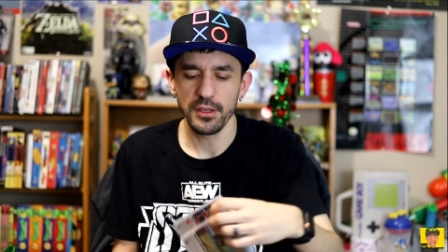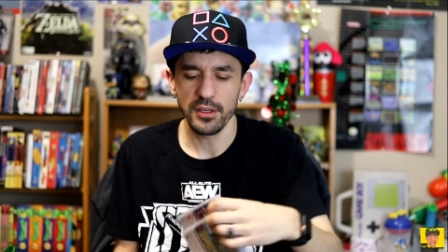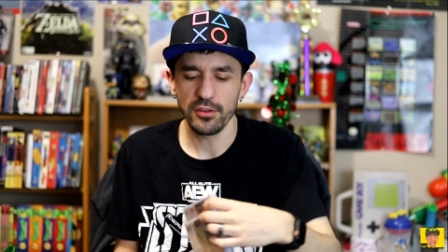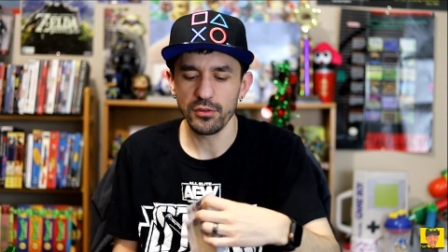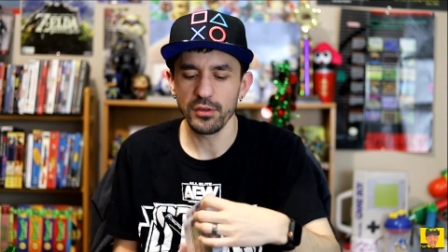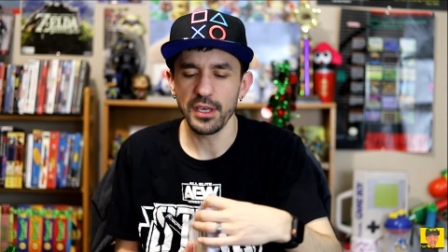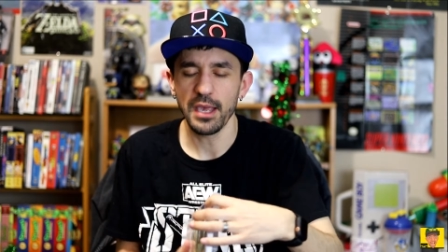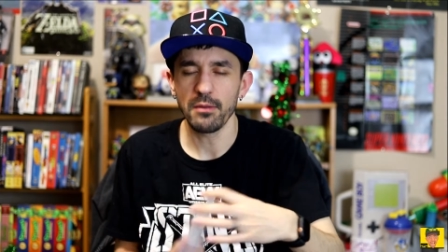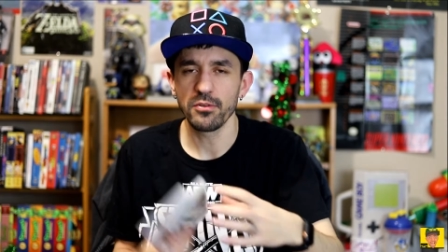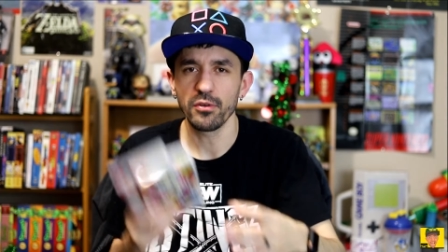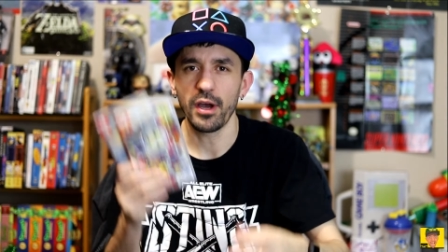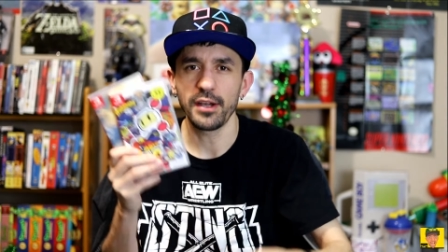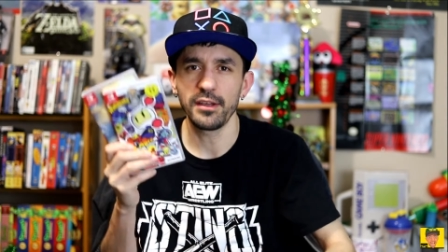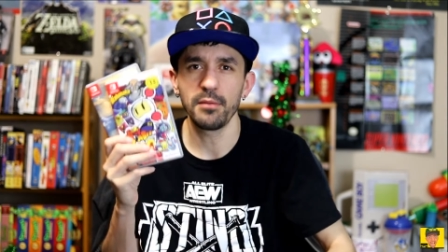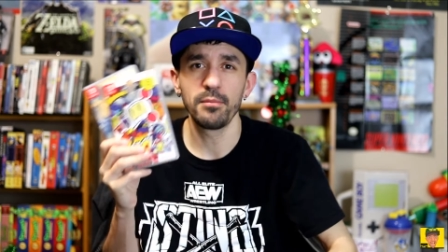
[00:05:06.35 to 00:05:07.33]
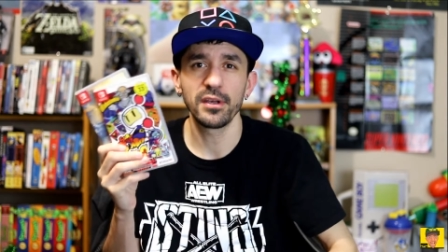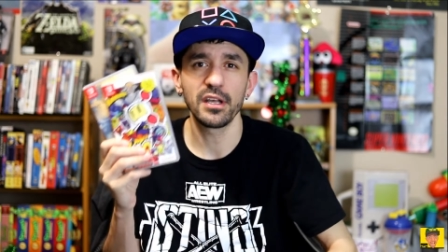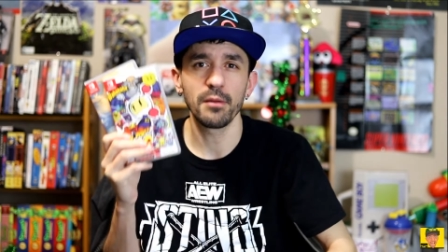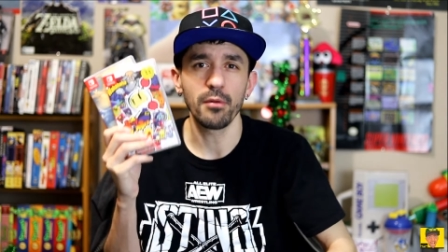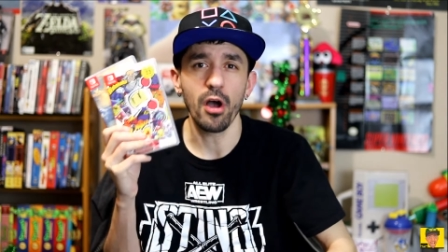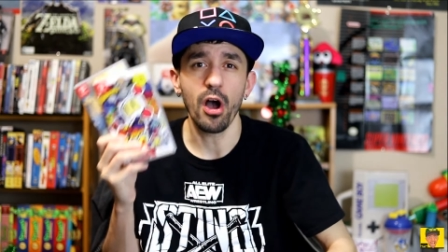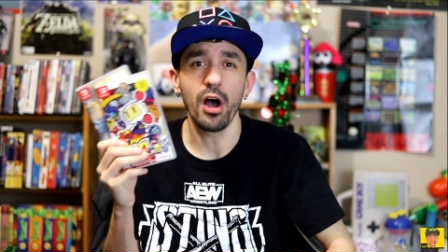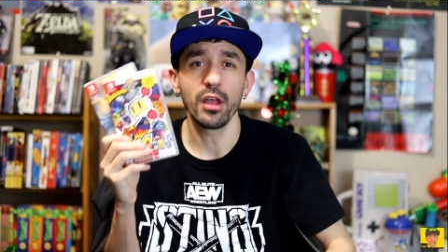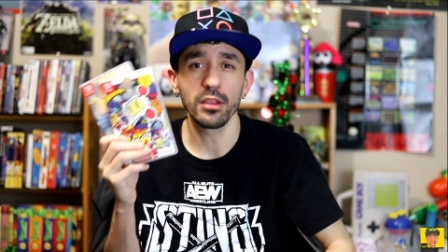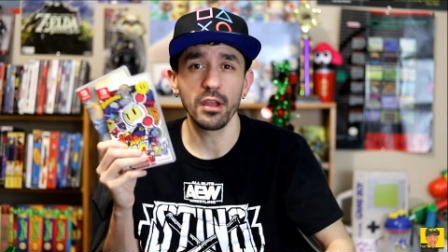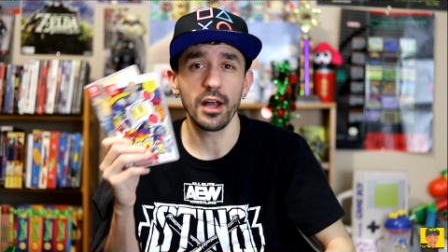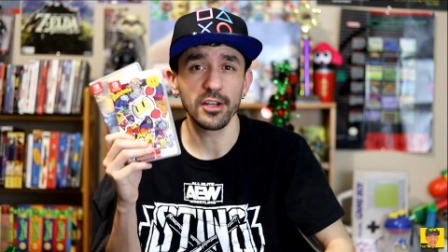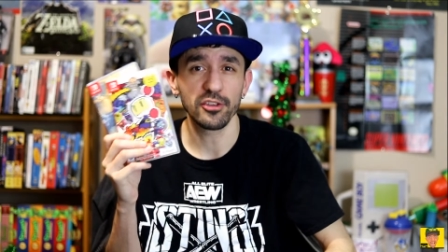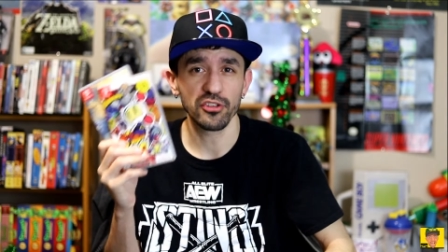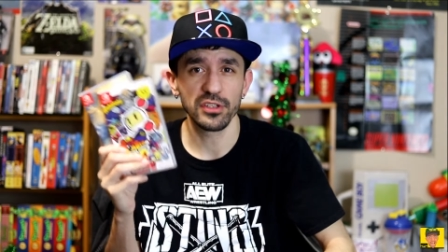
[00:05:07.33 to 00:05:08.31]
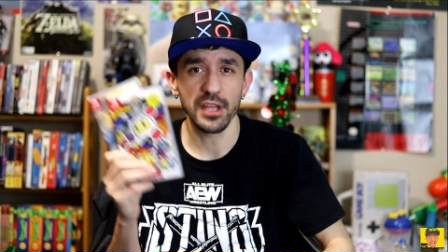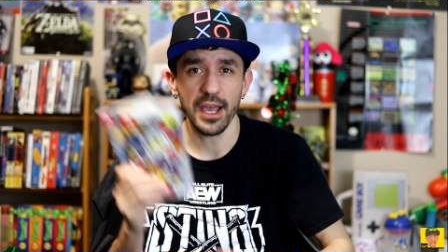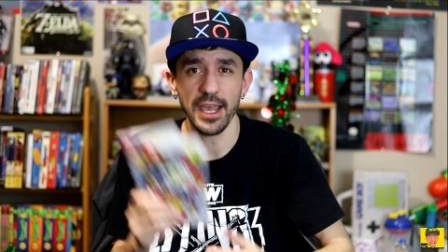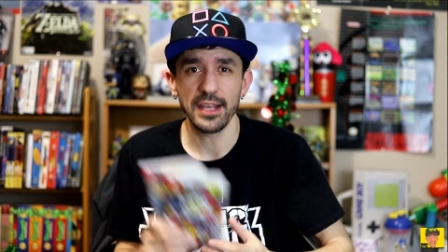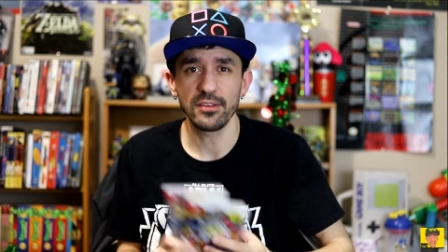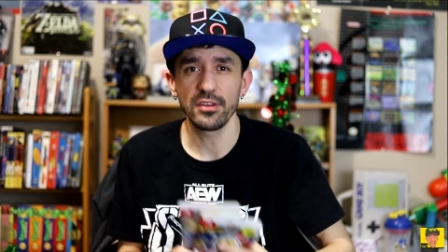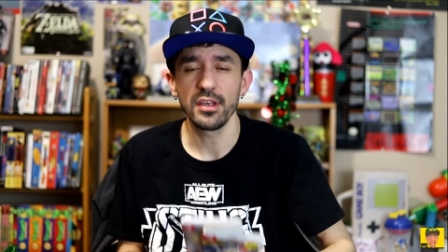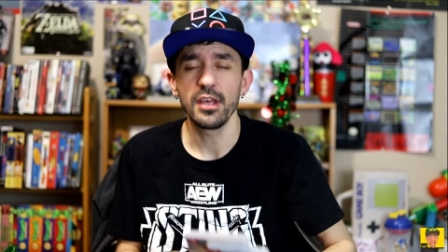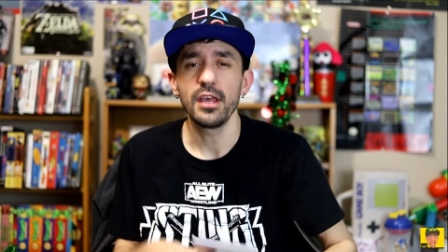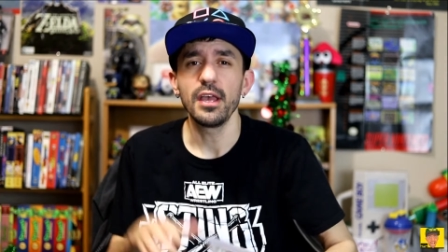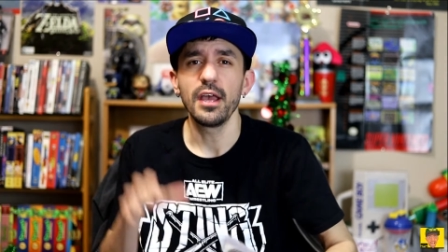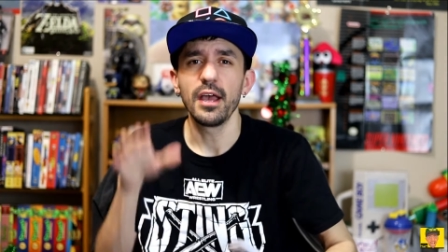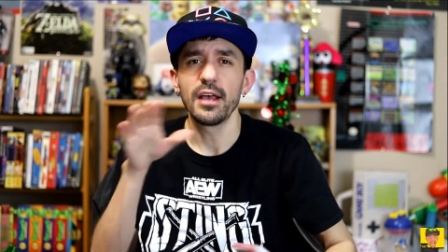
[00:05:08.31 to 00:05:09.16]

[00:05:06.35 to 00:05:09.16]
these two games though I did pick up on launch night,